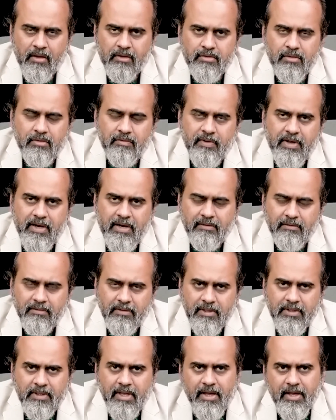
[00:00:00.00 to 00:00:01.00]
So
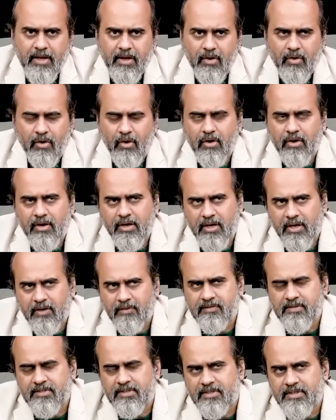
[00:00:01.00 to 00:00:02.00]
whenever the ego
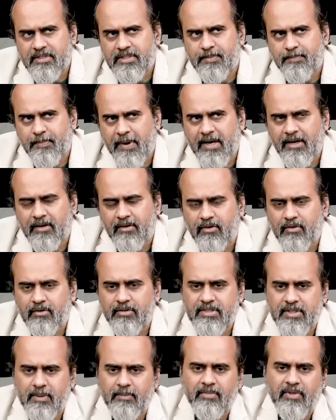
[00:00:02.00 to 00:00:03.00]
gives respect to
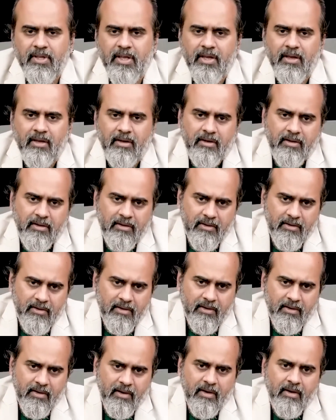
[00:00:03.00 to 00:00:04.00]
something,
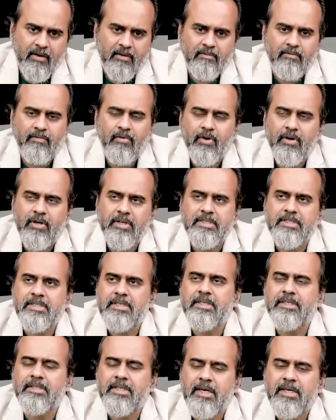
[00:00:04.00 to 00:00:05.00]
what is
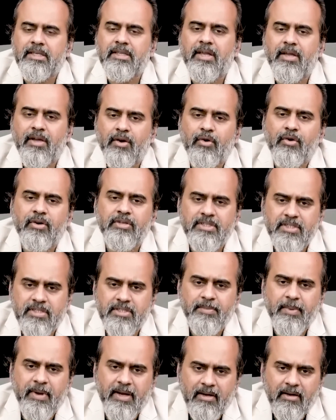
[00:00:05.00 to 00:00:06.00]
it that the ego is
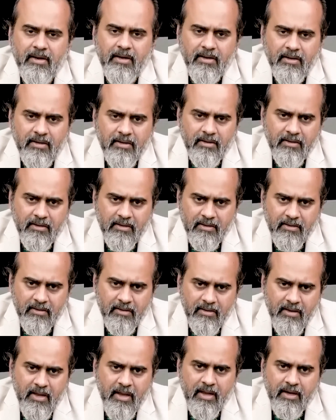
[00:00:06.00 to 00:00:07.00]
respecting?
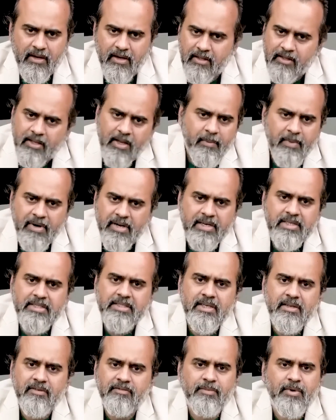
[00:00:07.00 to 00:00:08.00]
Nothing but
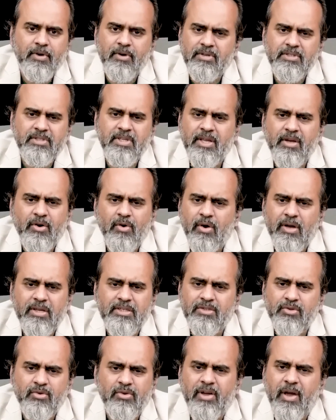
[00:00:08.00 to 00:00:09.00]
itself, because the ego
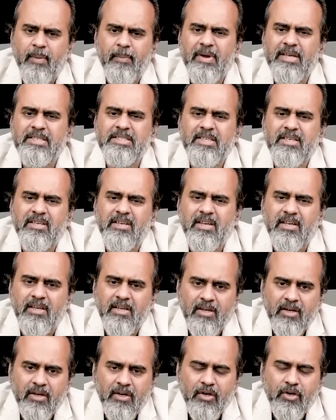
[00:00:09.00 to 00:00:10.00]
has no
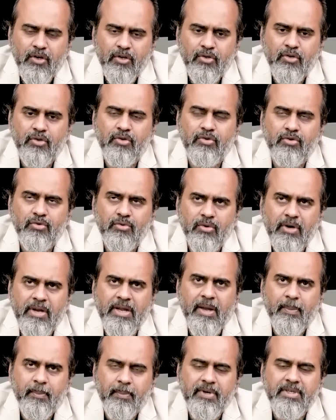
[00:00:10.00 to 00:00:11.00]
capacity to
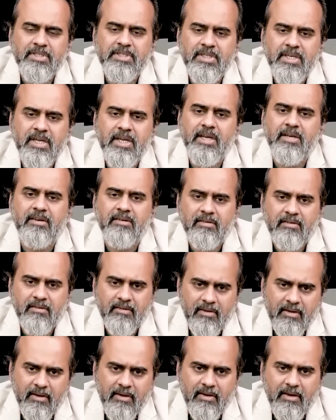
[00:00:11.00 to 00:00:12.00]
truly appreciate
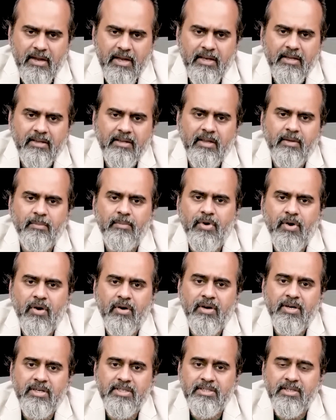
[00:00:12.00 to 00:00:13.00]
anything
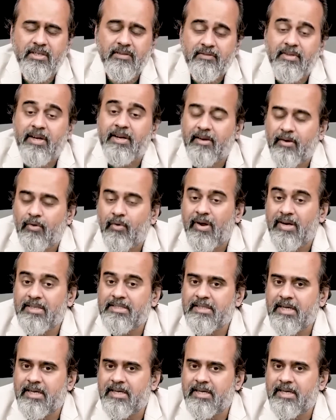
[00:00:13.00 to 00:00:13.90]
beyond itself. That requires